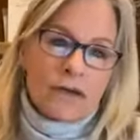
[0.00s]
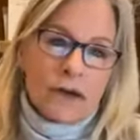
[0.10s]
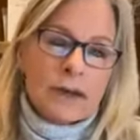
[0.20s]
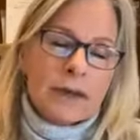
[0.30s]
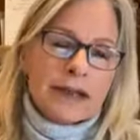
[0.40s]

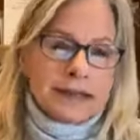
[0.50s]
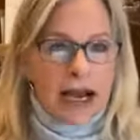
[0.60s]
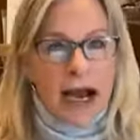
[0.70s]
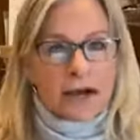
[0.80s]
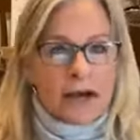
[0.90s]
forward because
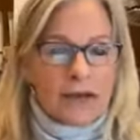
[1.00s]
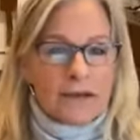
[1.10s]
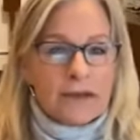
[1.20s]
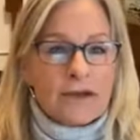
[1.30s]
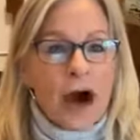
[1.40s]
I don't have
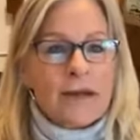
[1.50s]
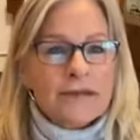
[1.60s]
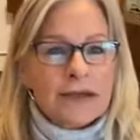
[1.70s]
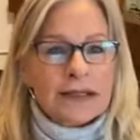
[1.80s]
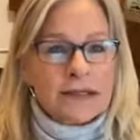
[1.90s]
enough
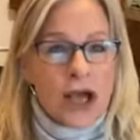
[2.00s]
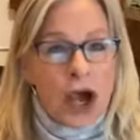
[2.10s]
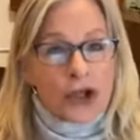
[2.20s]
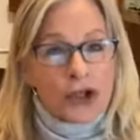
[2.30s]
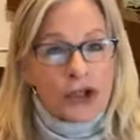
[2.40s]
confidence,
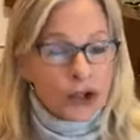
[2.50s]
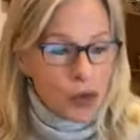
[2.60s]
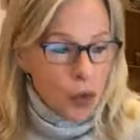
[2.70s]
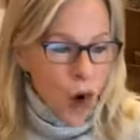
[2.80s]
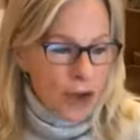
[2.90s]
you
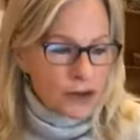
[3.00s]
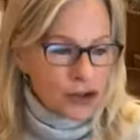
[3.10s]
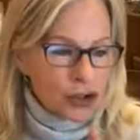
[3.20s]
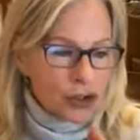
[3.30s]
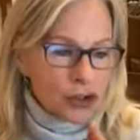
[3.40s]
want
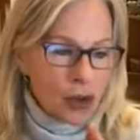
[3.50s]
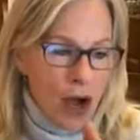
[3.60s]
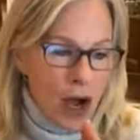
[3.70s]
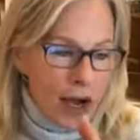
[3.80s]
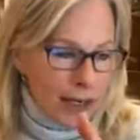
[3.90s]
to
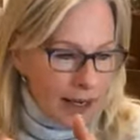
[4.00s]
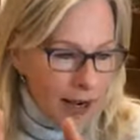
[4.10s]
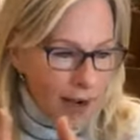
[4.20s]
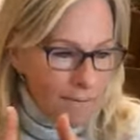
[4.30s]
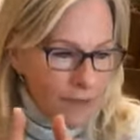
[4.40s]

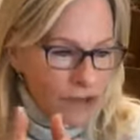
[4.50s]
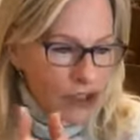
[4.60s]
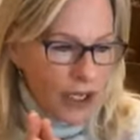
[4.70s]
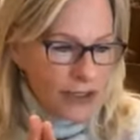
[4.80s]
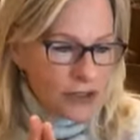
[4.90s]
um,
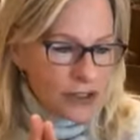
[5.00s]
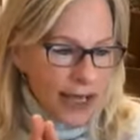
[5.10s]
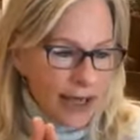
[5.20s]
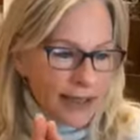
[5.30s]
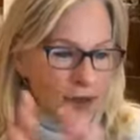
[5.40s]
change
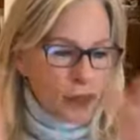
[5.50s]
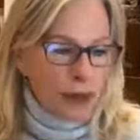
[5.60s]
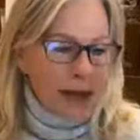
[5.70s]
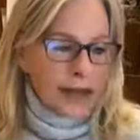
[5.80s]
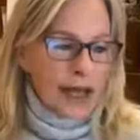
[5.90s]
that and
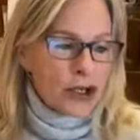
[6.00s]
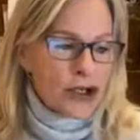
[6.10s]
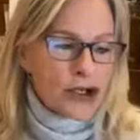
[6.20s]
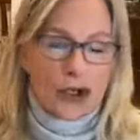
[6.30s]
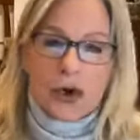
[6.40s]
create a
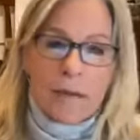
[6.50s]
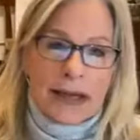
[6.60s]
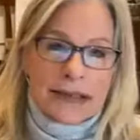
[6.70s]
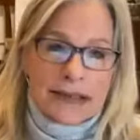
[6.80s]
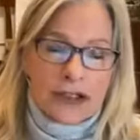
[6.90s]
new
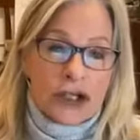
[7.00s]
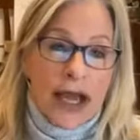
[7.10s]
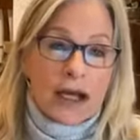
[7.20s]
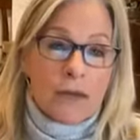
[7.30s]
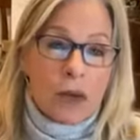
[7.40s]
message
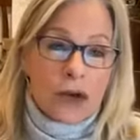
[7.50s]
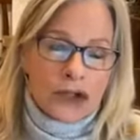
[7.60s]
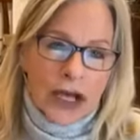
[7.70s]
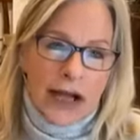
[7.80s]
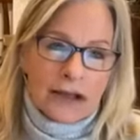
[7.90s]
and a more
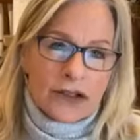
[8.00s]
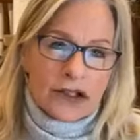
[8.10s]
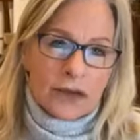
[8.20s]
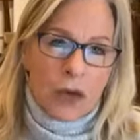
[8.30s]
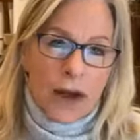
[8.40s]

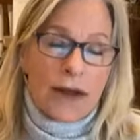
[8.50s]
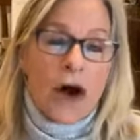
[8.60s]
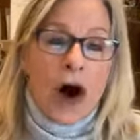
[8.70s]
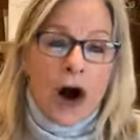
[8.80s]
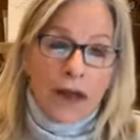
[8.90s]
challenging one
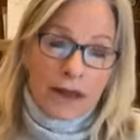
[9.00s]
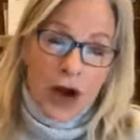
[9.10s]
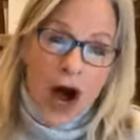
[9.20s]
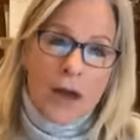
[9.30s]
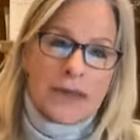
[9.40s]
on the
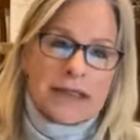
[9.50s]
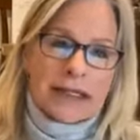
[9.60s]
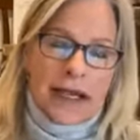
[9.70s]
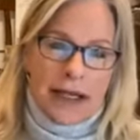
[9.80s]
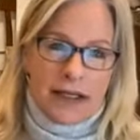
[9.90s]

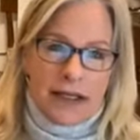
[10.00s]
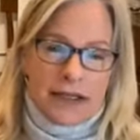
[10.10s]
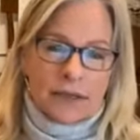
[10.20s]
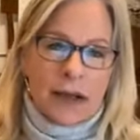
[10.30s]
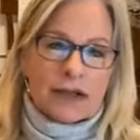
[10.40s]
opposite end of the
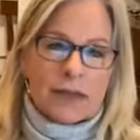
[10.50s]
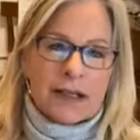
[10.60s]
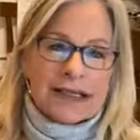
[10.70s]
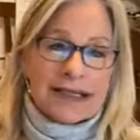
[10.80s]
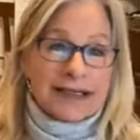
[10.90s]
spectrum
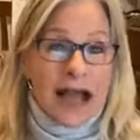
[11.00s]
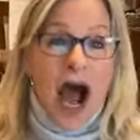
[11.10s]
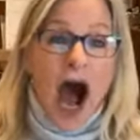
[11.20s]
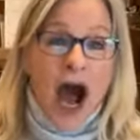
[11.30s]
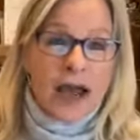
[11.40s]
that says,
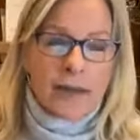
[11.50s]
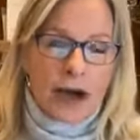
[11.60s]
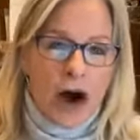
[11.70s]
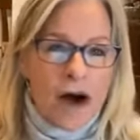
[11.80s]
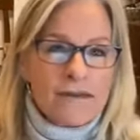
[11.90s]
I am a
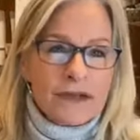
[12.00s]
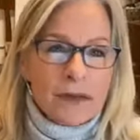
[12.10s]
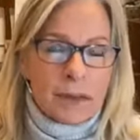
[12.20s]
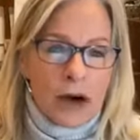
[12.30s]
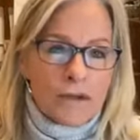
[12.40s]

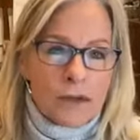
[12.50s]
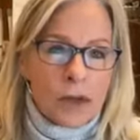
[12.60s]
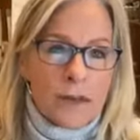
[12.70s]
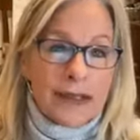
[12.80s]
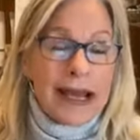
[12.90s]
confident, powerful
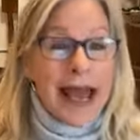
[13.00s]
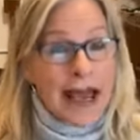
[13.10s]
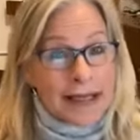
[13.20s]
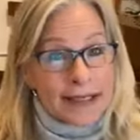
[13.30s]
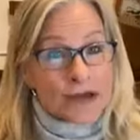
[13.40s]
woman,
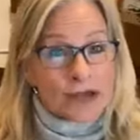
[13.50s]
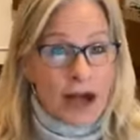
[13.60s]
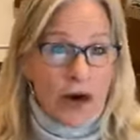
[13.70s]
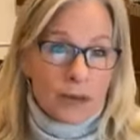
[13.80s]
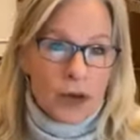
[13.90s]
and here's
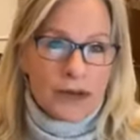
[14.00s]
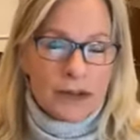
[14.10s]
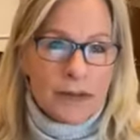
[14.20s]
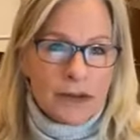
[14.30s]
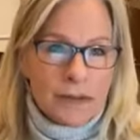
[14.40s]
how I'm going to
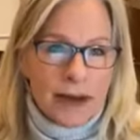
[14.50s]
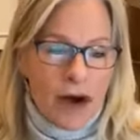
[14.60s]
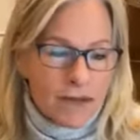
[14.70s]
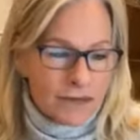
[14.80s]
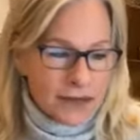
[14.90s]
build my
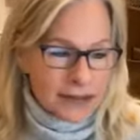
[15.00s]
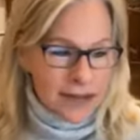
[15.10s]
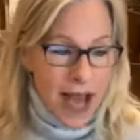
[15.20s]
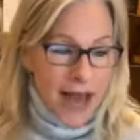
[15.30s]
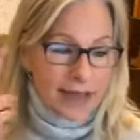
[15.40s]
confidence.
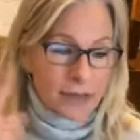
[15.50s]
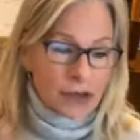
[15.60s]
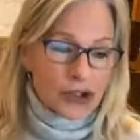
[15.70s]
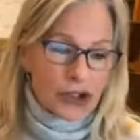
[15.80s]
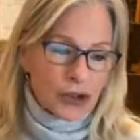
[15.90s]
Number
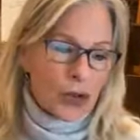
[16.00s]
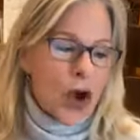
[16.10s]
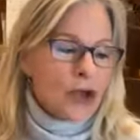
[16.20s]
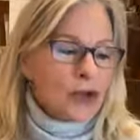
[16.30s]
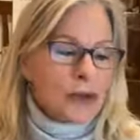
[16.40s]
two,
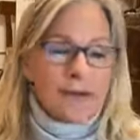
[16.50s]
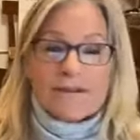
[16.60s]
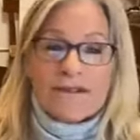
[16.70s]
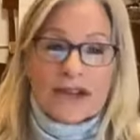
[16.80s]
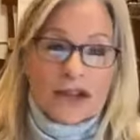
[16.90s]
you want to
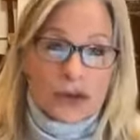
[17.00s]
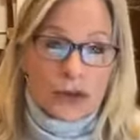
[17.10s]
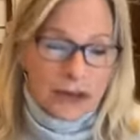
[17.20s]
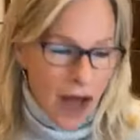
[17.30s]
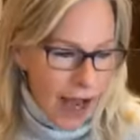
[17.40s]

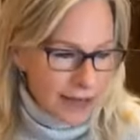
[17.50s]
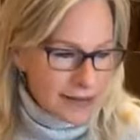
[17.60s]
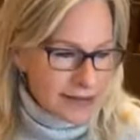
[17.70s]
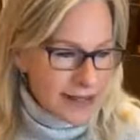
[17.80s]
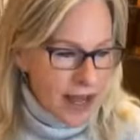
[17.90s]

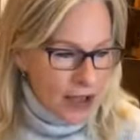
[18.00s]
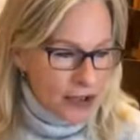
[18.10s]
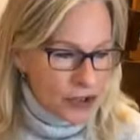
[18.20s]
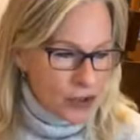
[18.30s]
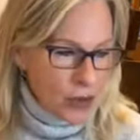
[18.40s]
visualize
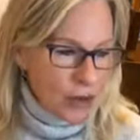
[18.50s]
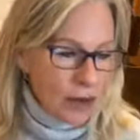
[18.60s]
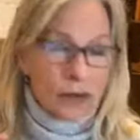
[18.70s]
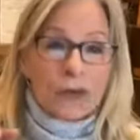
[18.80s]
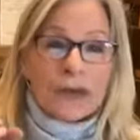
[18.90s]

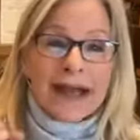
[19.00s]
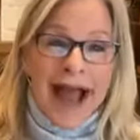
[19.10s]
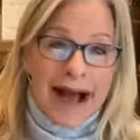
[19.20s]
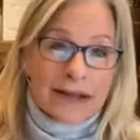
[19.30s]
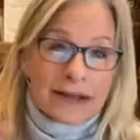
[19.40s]
your
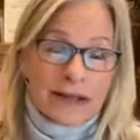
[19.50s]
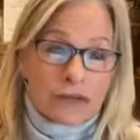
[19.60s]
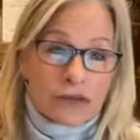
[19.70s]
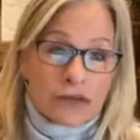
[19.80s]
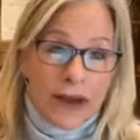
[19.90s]
reality
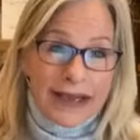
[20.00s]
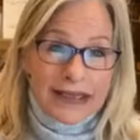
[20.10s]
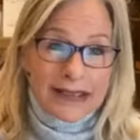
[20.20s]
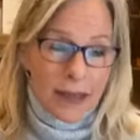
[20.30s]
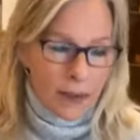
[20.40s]
of
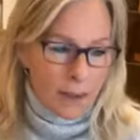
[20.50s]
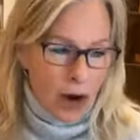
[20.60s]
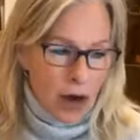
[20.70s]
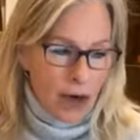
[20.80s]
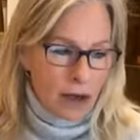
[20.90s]
raising the
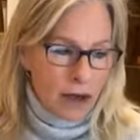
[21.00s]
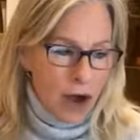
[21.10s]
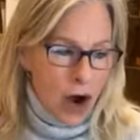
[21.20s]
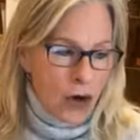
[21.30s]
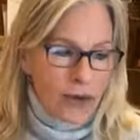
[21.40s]
bar.
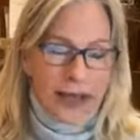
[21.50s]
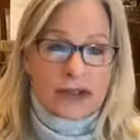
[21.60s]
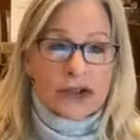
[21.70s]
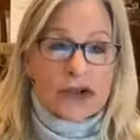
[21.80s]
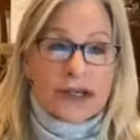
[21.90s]
Okay,
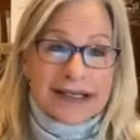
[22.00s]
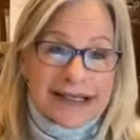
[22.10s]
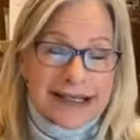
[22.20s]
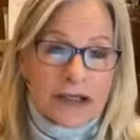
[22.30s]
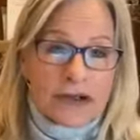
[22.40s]
so you're gonna
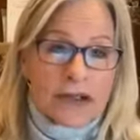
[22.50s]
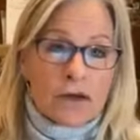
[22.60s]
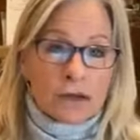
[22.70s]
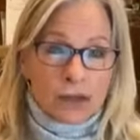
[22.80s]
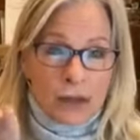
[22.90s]
see
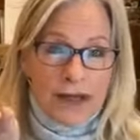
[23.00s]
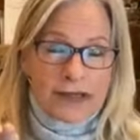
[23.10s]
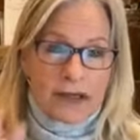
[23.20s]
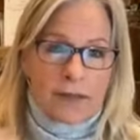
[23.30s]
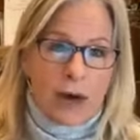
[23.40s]
yourself
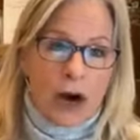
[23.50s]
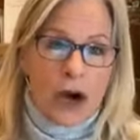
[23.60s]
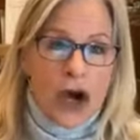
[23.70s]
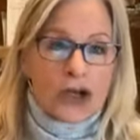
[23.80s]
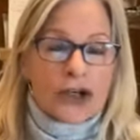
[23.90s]
raising the bar.
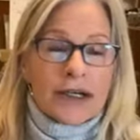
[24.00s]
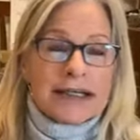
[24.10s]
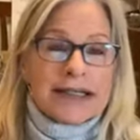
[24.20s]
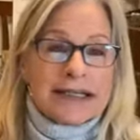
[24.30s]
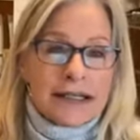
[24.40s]
You're gonna
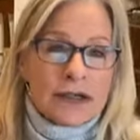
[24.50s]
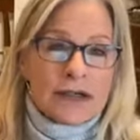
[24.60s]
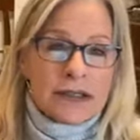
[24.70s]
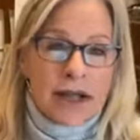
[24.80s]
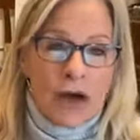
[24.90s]
see
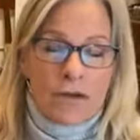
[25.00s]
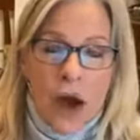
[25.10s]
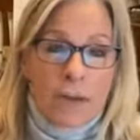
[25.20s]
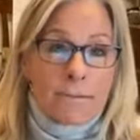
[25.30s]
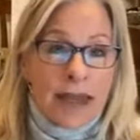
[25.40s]
yourself
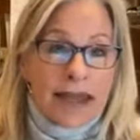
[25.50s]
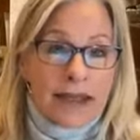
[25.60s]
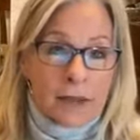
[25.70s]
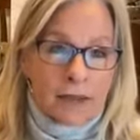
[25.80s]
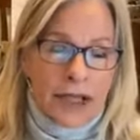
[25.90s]

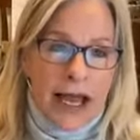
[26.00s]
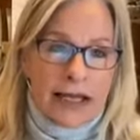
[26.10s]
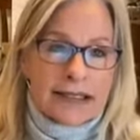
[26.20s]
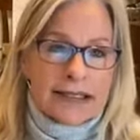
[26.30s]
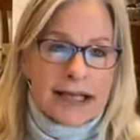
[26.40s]
making a
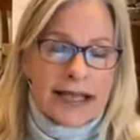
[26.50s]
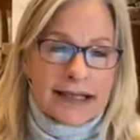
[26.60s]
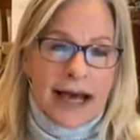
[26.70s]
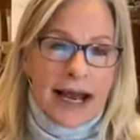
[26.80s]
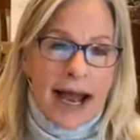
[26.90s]
plan to take
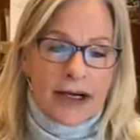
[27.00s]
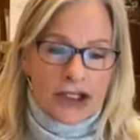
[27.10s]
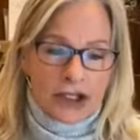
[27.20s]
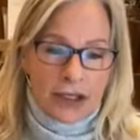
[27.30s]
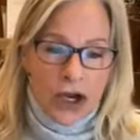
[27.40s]
that
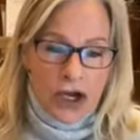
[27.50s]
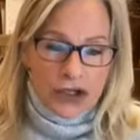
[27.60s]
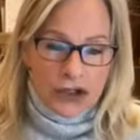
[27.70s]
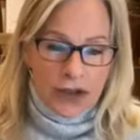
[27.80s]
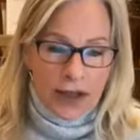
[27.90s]
action
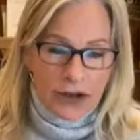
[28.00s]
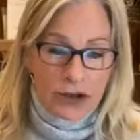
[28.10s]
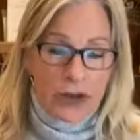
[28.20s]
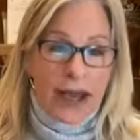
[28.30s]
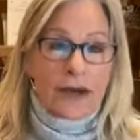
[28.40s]
so that
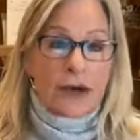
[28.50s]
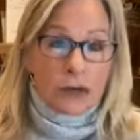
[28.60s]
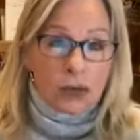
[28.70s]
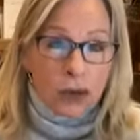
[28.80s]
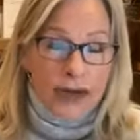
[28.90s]
you can
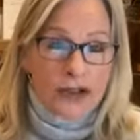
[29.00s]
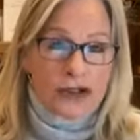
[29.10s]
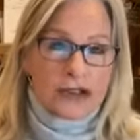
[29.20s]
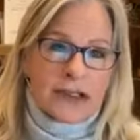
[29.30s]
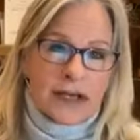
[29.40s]
raise
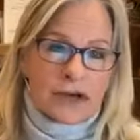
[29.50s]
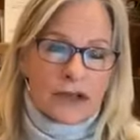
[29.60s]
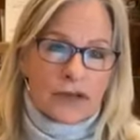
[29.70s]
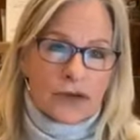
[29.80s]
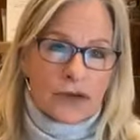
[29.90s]
your
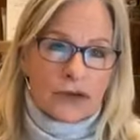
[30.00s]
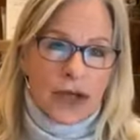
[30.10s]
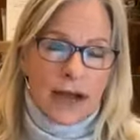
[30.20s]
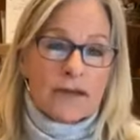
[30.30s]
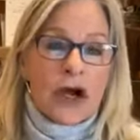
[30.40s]
standards for your
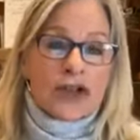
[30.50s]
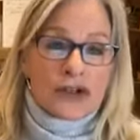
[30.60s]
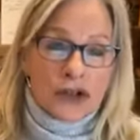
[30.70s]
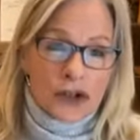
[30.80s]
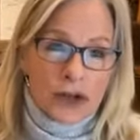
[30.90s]
life
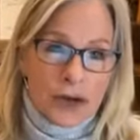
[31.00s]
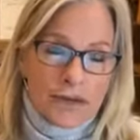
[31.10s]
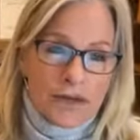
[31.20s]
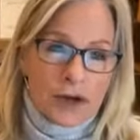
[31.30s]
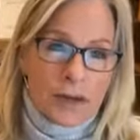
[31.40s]
so that you can
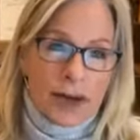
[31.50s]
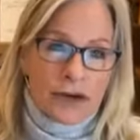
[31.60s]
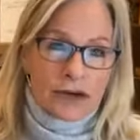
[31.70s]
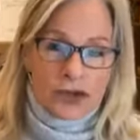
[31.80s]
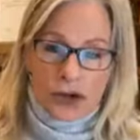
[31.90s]
feel
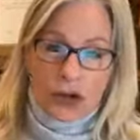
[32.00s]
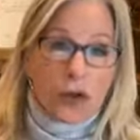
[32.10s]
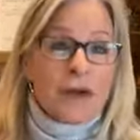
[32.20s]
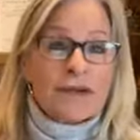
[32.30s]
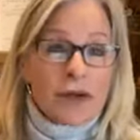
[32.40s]
better. So you
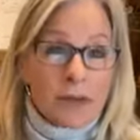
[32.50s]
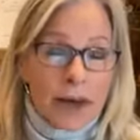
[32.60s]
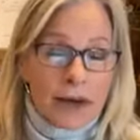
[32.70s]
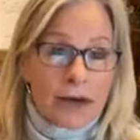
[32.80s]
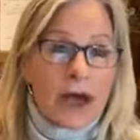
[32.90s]
wanna feel
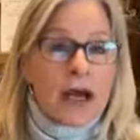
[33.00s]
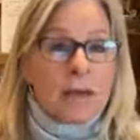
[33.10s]
better?